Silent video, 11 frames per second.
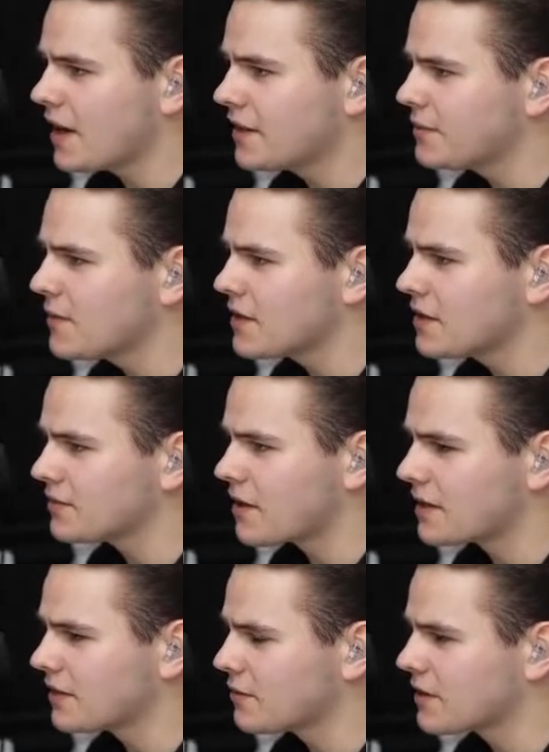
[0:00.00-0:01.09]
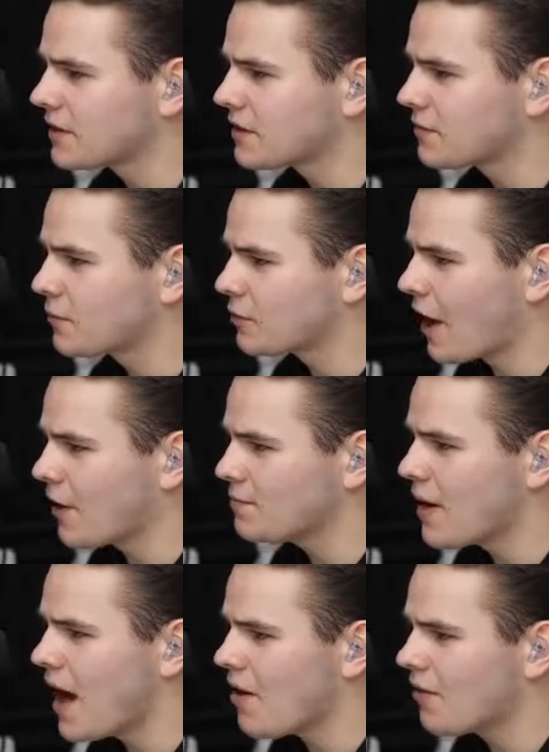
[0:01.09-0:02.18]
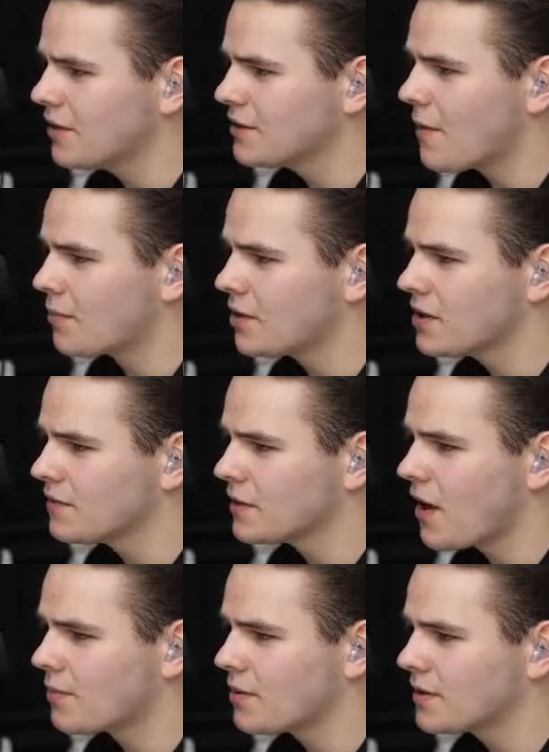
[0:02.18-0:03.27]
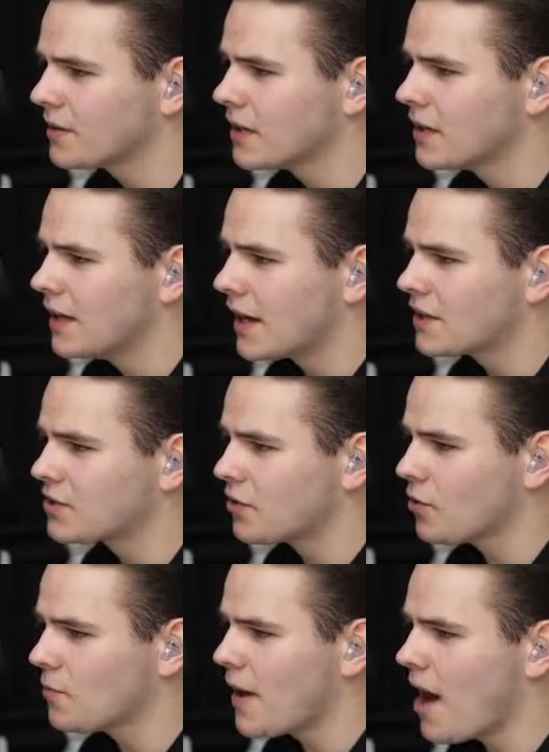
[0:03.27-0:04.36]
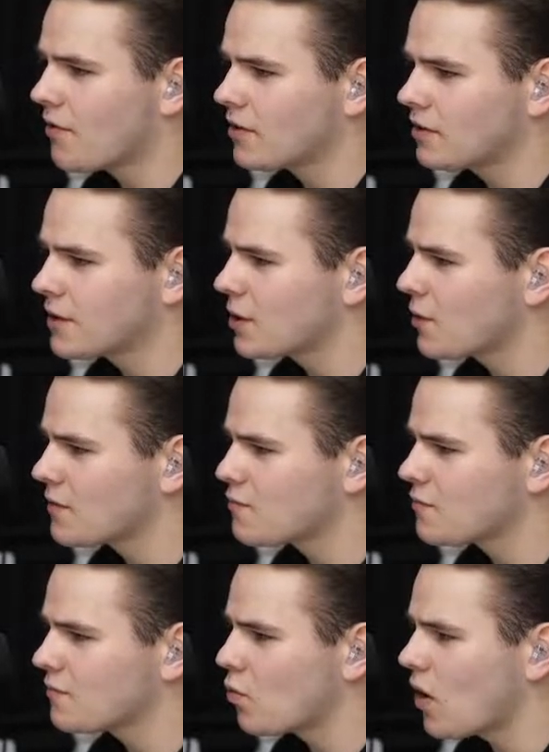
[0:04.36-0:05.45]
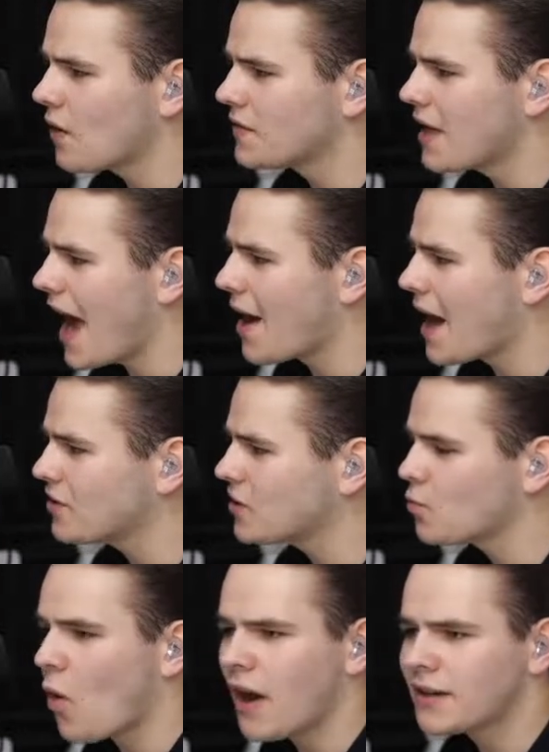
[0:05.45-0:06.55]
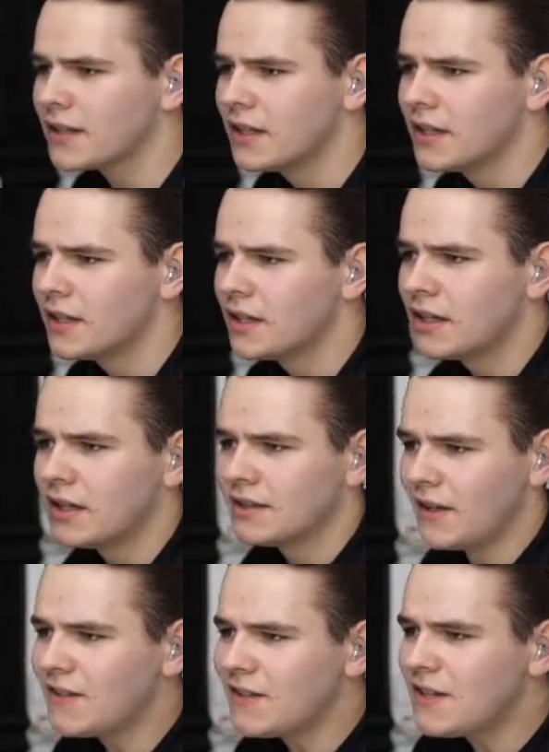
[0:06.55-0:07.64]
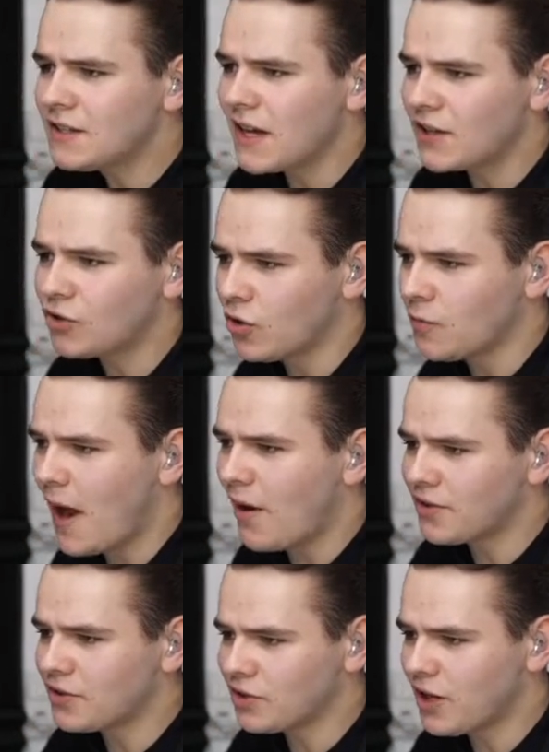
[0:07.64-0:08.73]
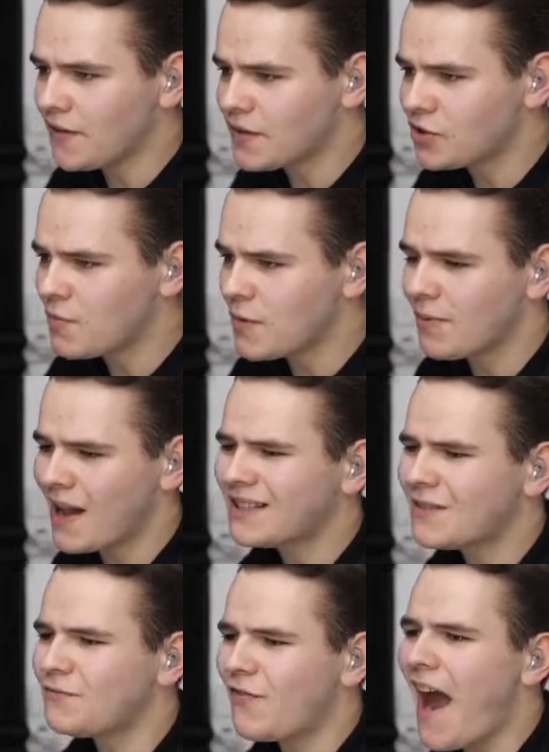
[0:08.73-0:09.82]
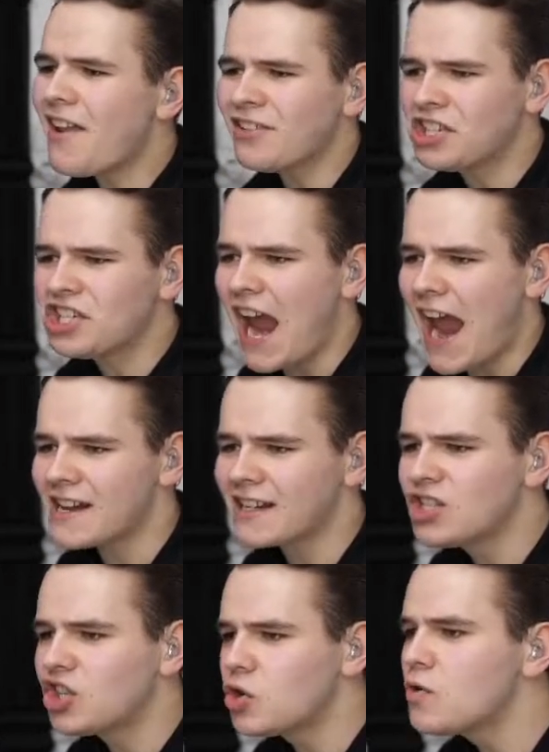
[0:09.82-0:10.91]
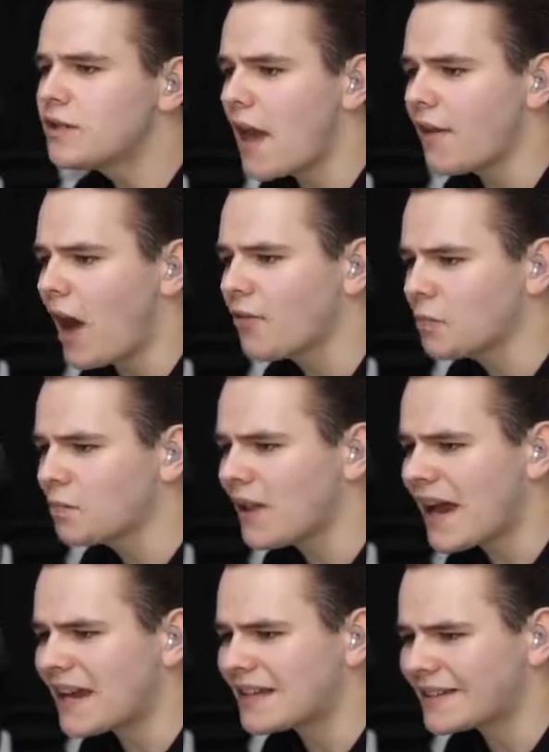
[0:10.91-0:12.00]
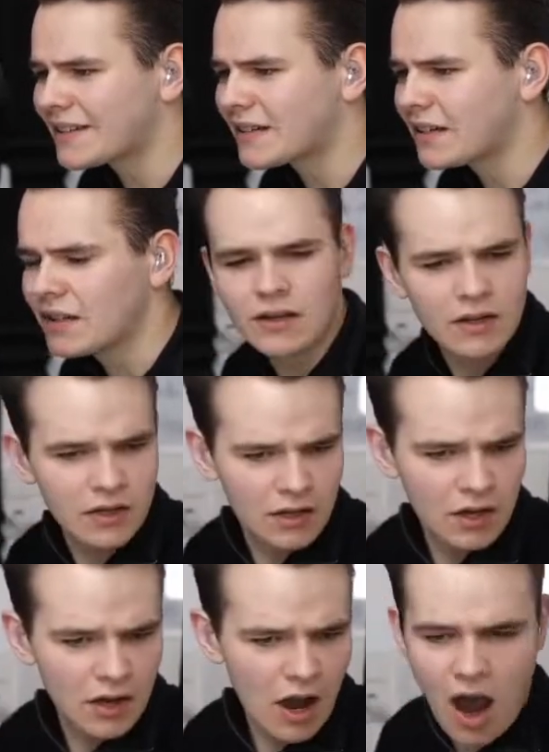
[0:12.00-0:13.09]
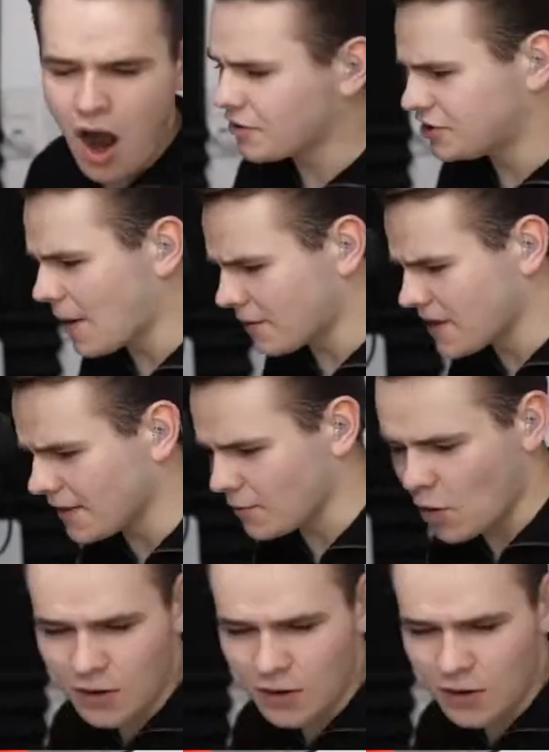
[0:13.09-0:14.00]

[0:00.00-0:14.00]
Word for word: we've got some of this right here, where this is ground power, inoperative, inoperative, external power. We don't want that. I just want... Does it need external power to turn on the stupid plane? It's a fighter jet. It can shoot down other planes. Oh, what's up, Knell?